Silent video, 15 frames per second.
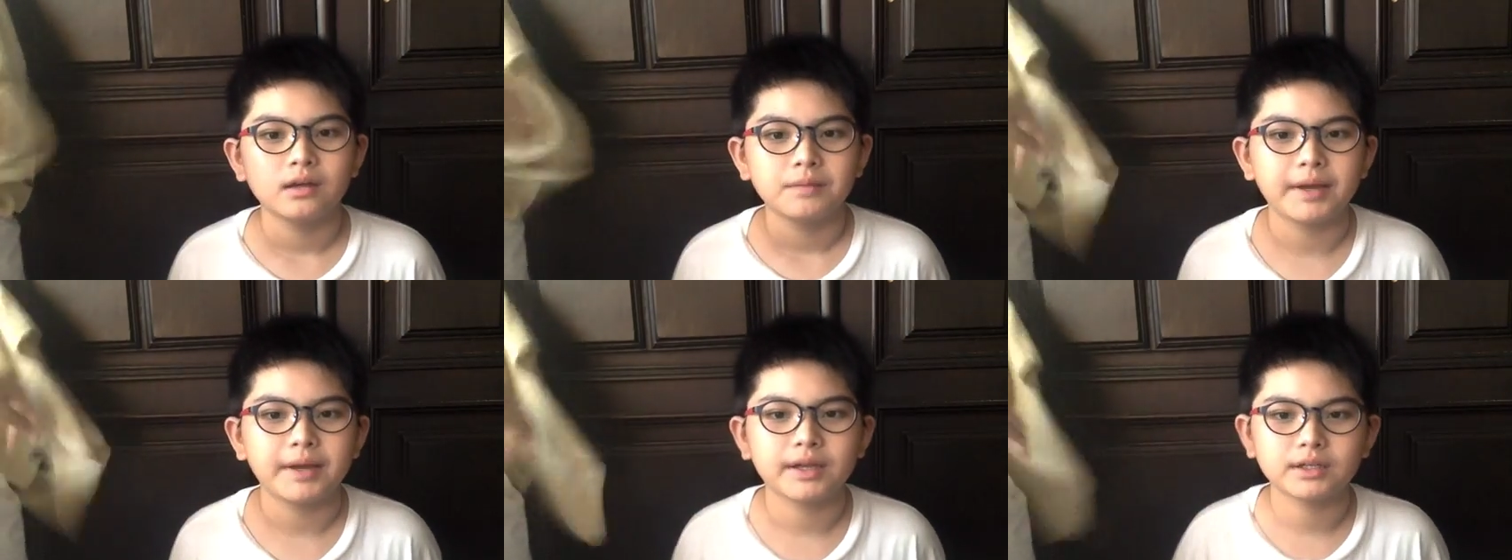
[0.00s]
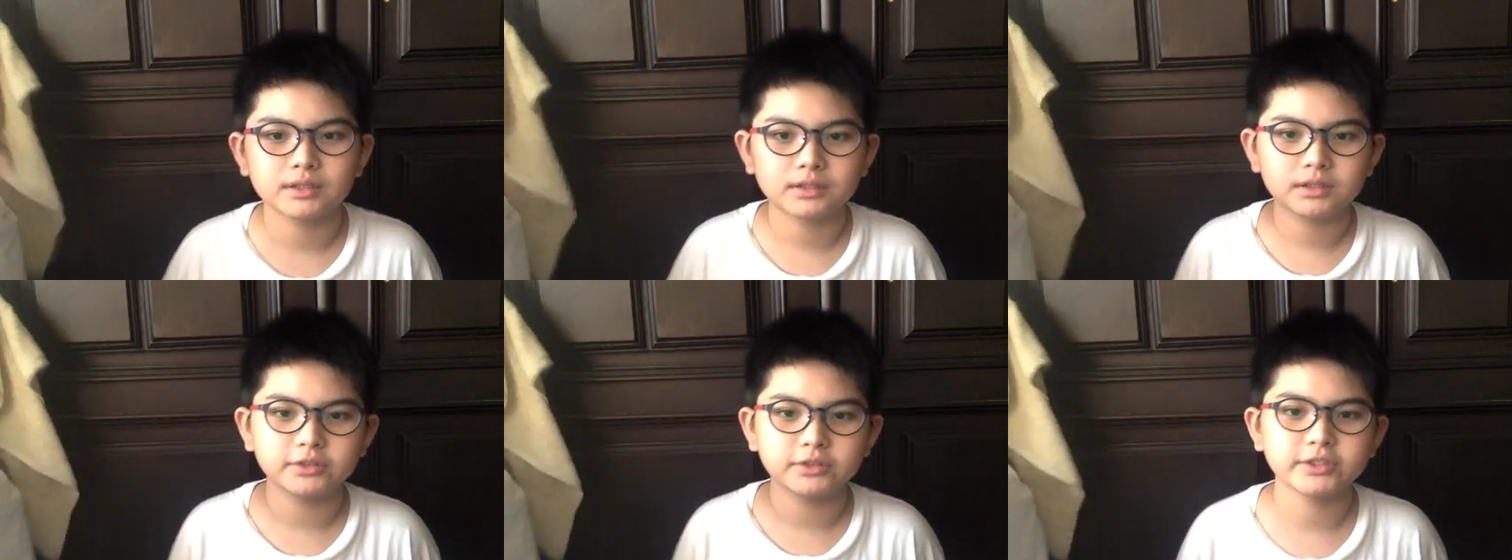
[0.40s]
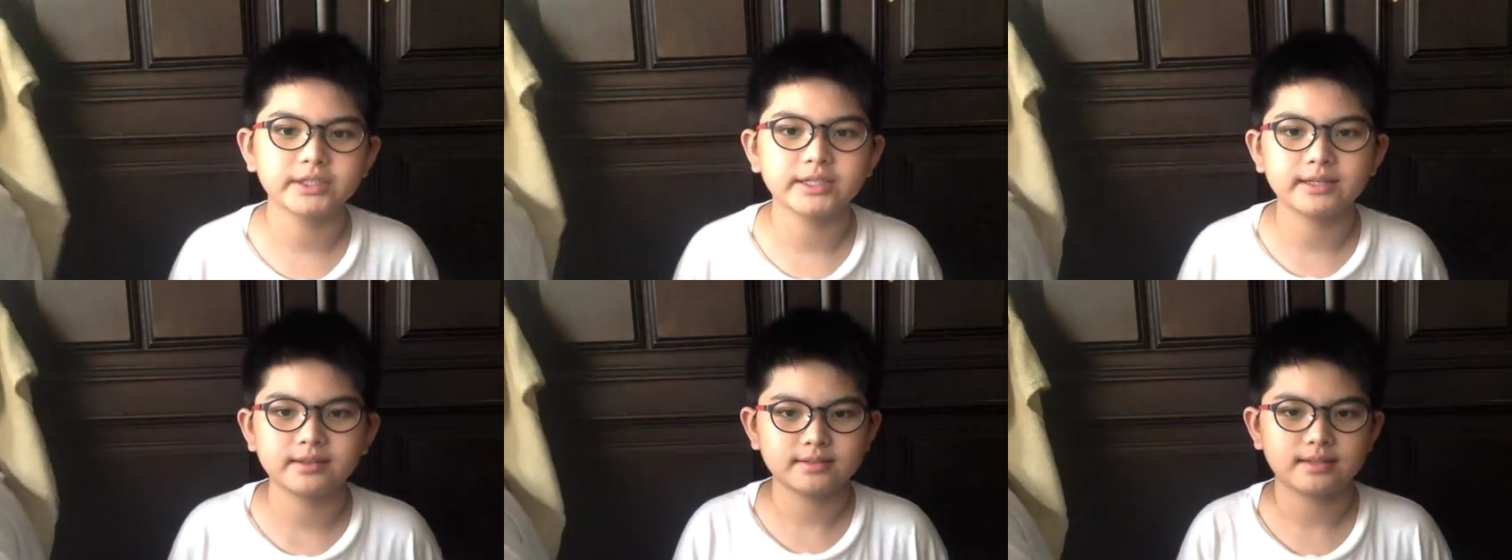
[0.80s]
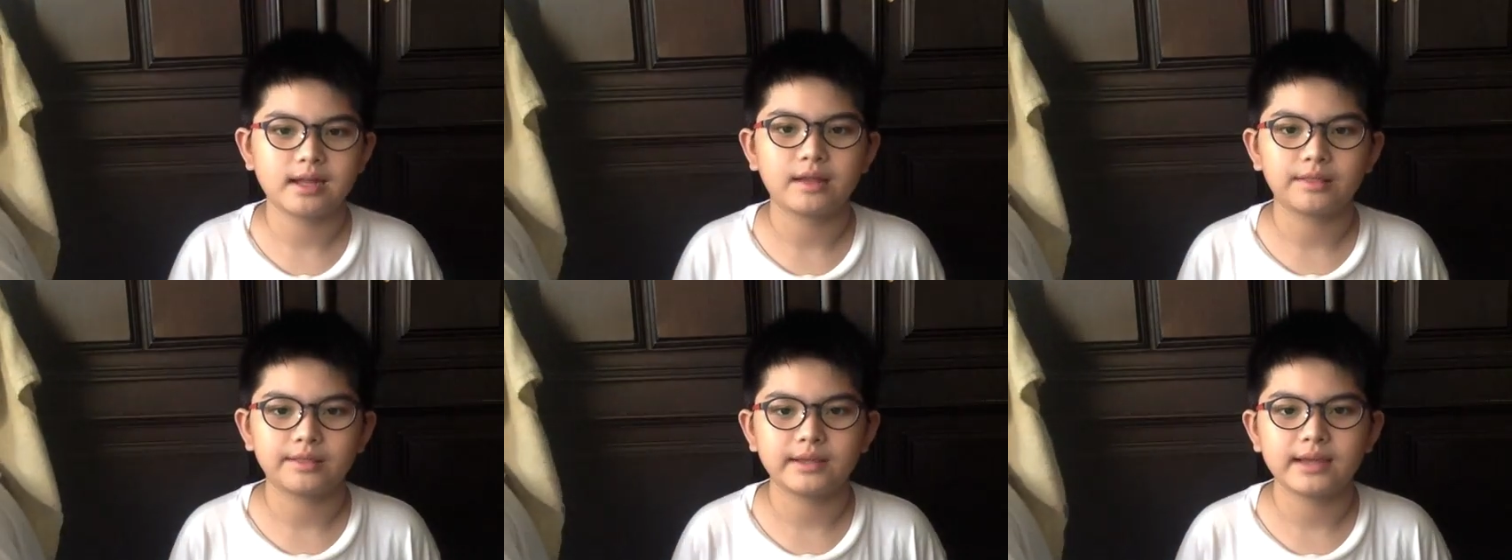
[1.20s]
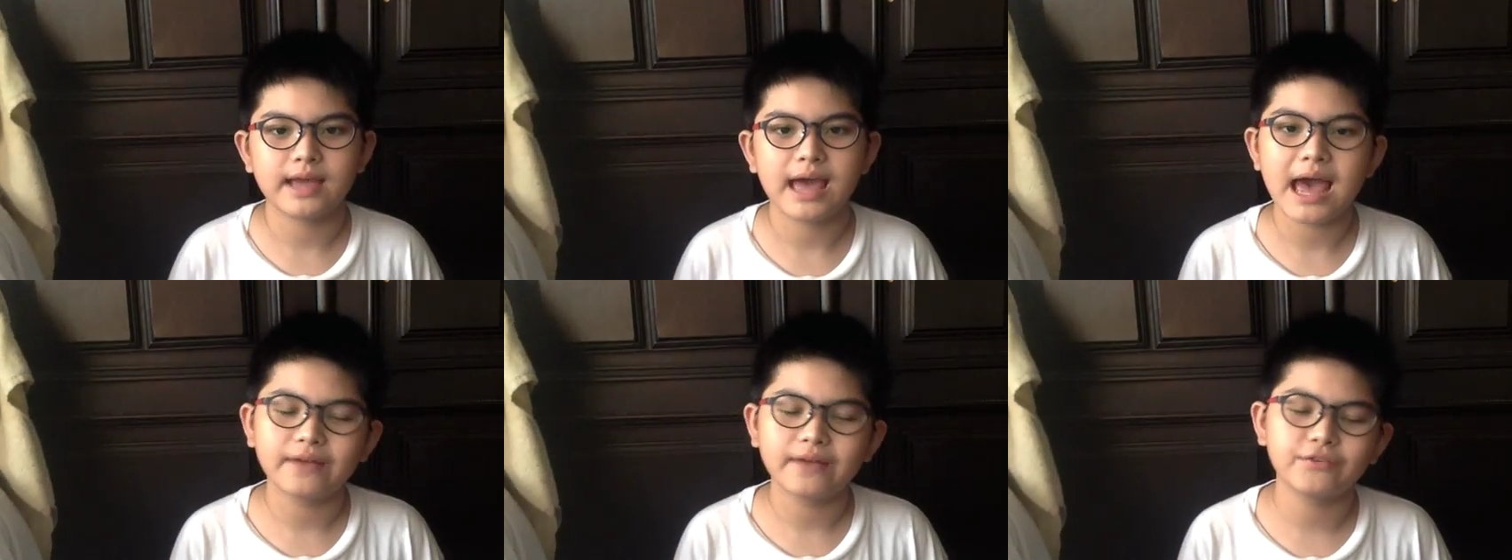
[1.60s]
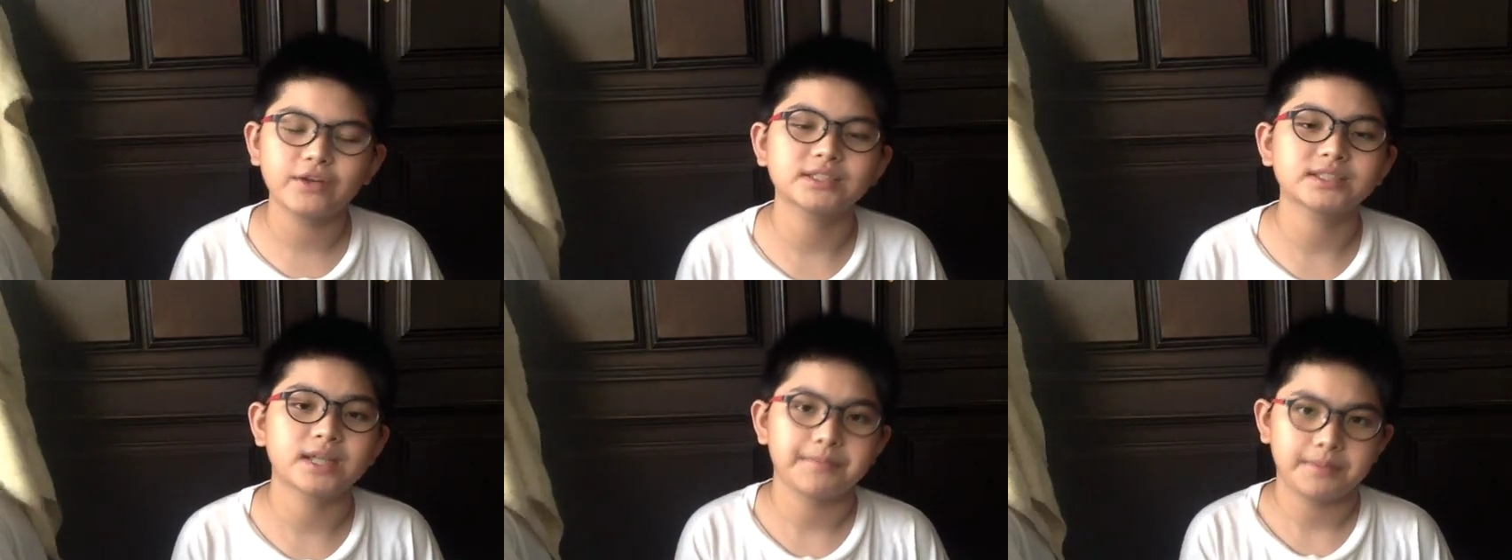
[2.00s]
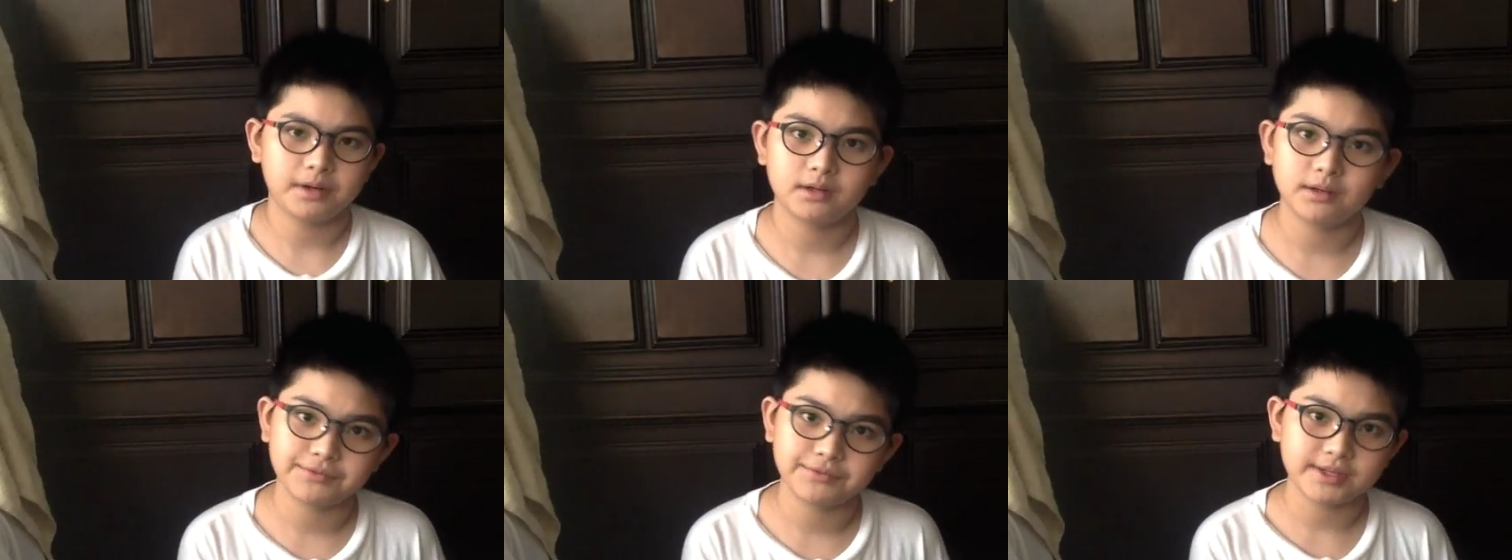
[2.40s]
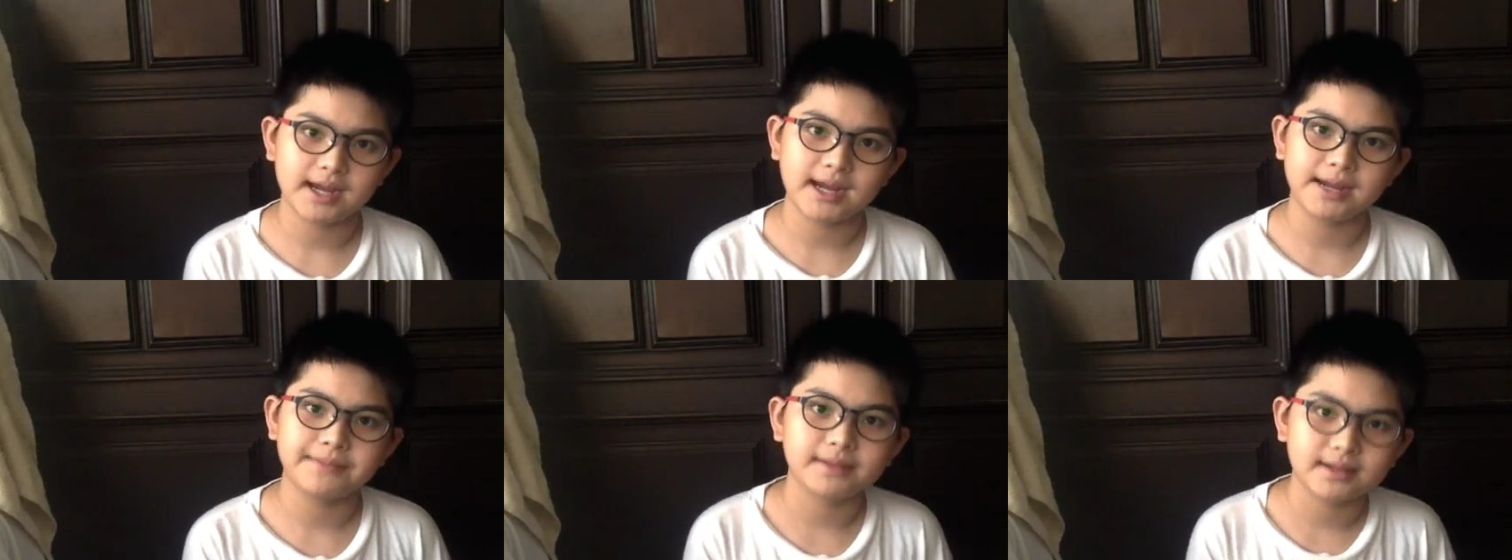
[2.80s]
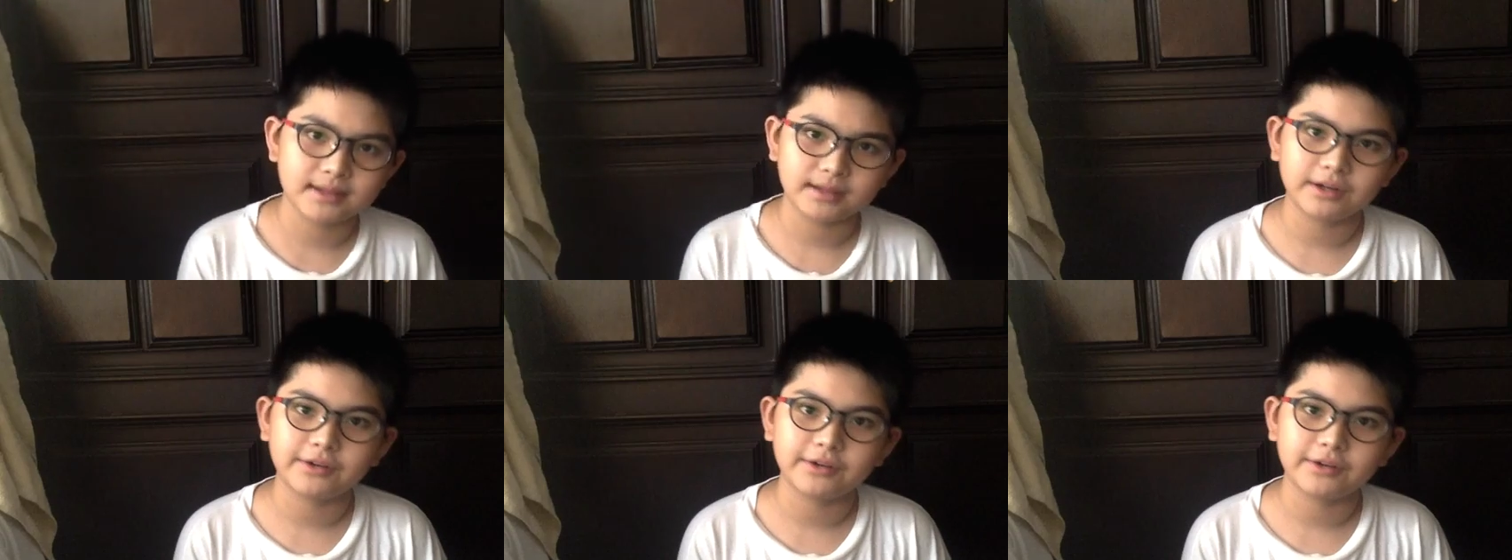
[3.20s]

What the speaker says: my conclusion is that the average amount of time a